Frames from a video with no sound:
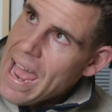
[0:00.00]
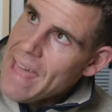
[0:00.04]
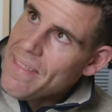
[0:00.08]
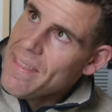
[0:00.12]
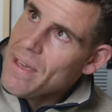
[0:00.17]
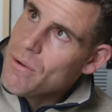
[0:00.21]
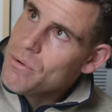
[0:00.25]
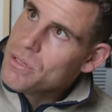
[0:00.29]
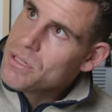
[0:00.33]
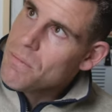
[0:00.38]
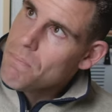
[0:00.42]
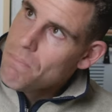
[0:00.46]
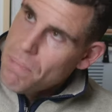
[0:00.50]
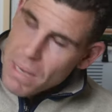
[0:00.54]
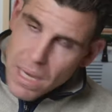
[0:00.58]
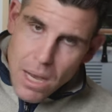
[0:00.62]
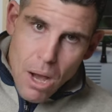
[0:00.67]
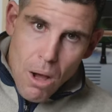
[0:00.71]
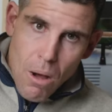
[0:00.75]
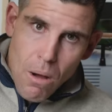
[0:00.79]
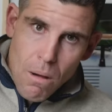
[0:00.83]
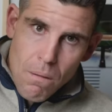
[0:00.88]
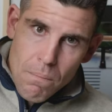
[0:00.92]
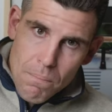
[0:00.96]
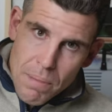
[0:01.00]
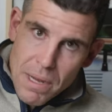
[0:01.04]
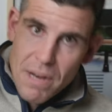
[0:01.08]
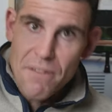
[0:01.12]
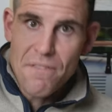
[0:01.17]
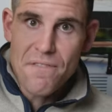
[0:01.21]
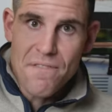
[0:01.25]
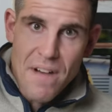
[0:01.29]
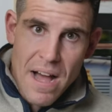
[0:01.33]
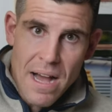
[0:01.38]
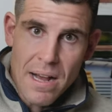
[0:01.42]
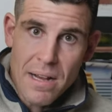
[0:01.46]
and there was a big old bit of
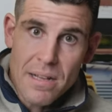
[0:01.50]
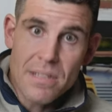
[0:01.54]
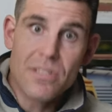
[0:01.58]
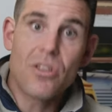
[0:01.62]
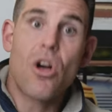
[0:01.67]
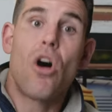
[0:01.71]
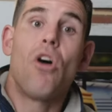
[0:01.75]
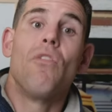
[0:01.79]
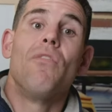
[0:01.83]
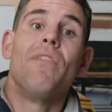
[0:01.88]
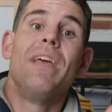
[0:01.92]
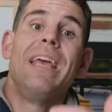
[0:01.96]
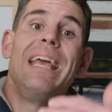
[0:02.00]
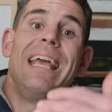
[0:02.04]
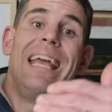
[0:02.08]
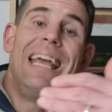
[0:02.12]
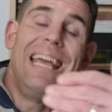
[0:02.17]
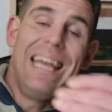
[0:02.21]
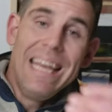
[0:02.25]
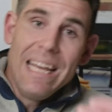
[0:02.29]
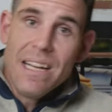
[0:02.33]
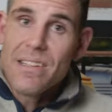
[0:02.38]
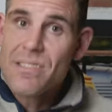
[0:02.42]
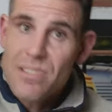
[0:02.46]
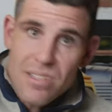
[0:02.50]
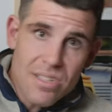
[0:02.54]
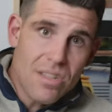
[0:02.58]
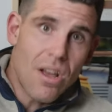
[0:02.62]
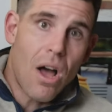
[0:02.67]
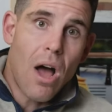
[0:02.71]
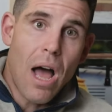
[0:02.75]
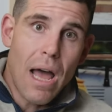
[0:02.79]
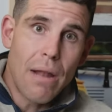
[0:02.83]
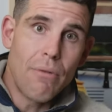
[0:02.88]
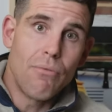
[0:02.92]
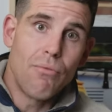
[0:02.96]
fungus on the
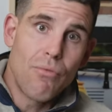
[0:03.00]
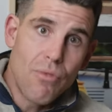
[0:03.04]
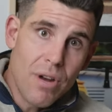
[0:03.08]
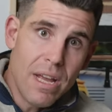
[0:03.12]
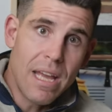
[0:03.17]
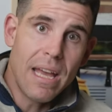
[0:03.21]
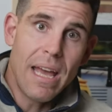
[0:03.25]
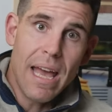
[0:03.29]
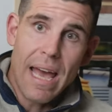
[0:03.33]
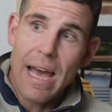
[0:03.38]
inside rear